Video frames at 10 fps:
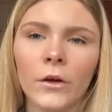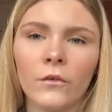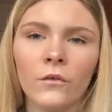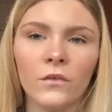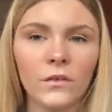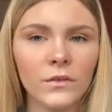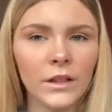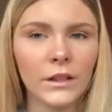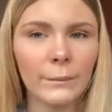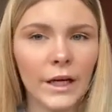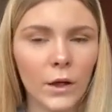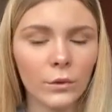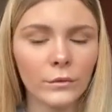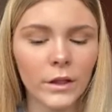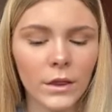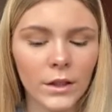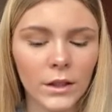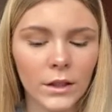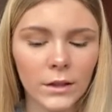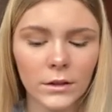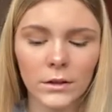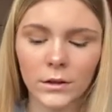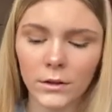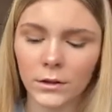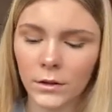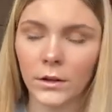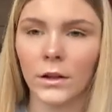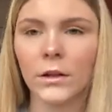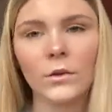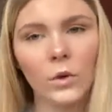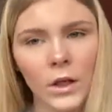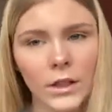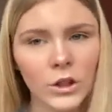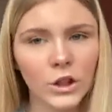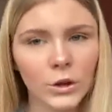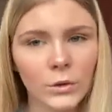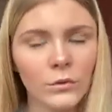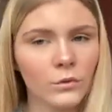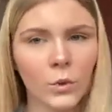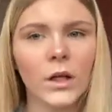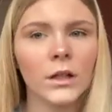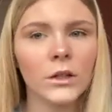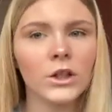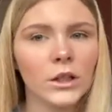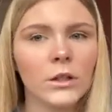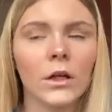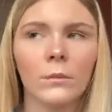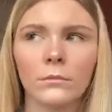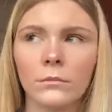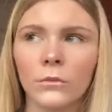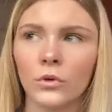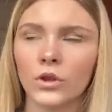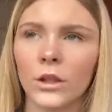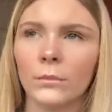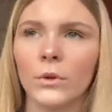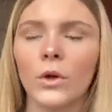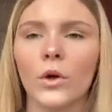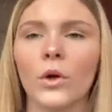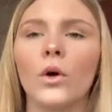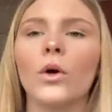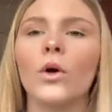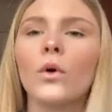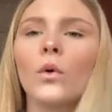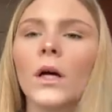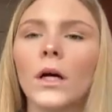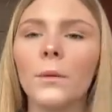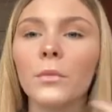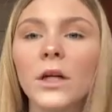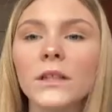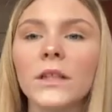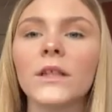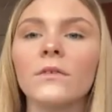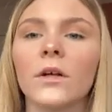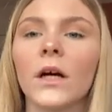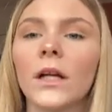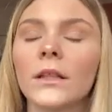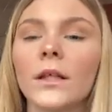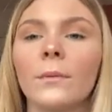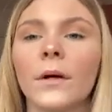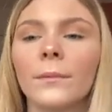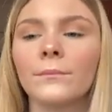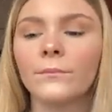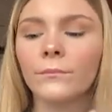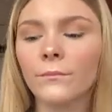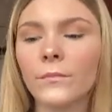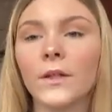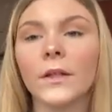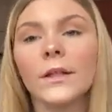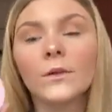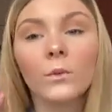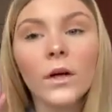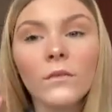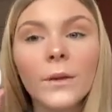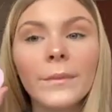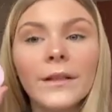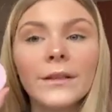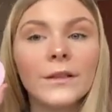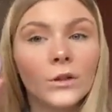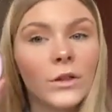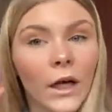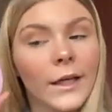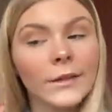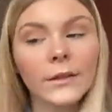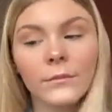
£15, I think it is. Yeah, it's quite cheap. It's quite cheap. Not cheap. Quite pricey for a highlighter, but it's worth it because it's a good highlighter.